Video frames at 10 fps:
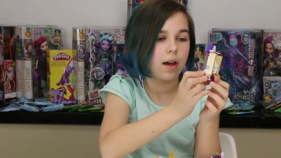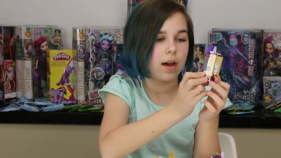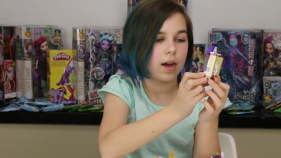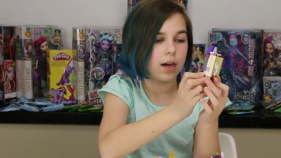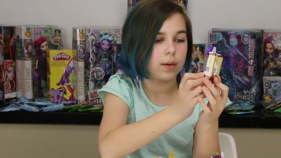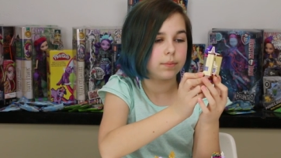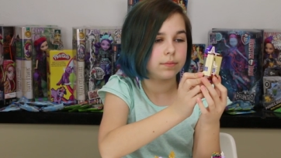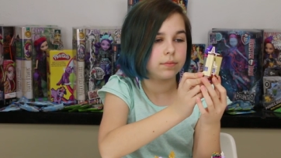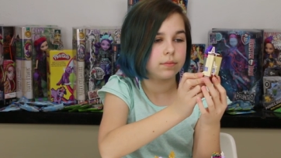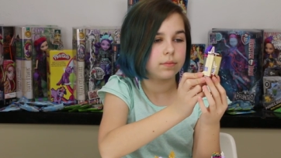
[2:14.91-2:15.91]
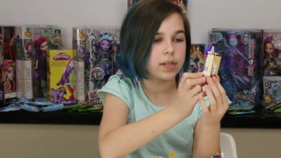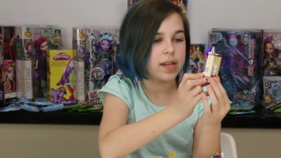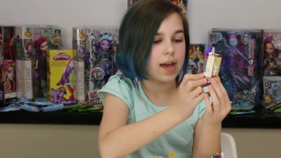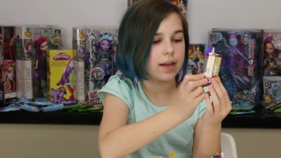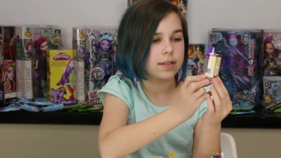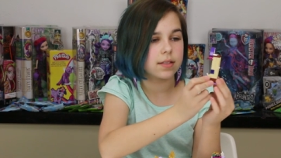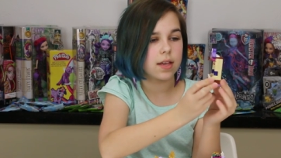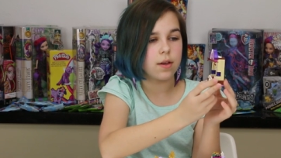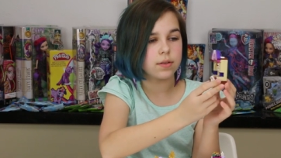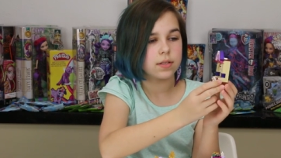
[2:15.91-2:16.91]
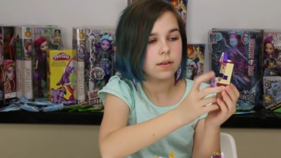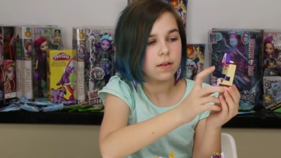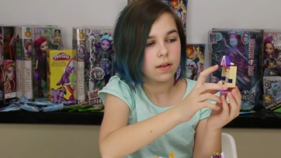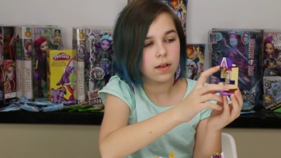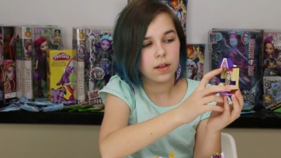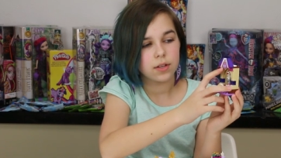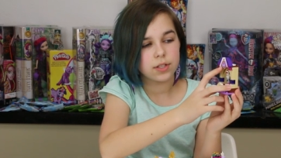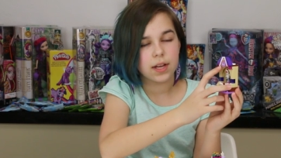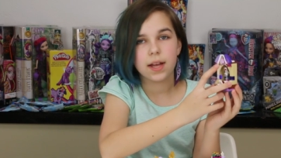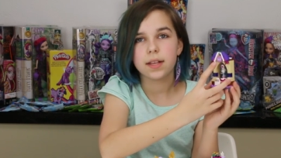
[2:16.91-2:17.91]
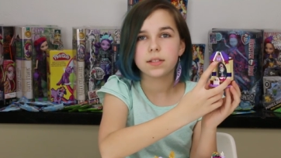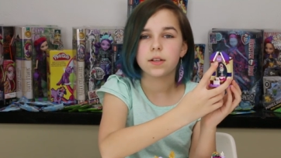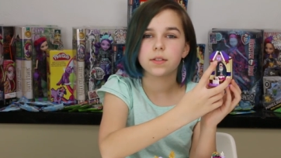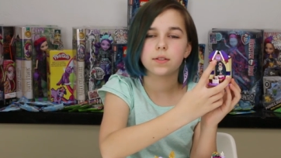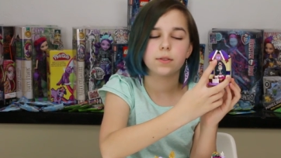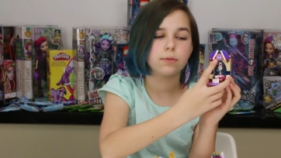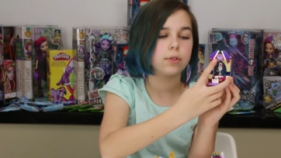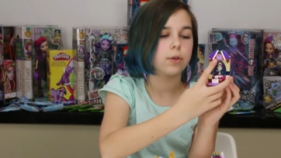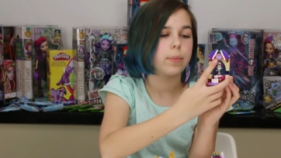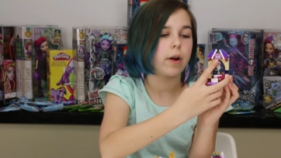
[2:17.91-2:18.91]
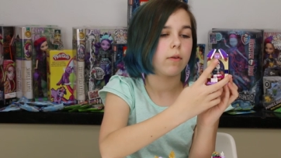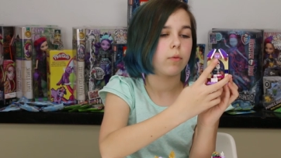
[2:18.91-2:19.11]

Um, yeah, it's cute. She has also a little pair of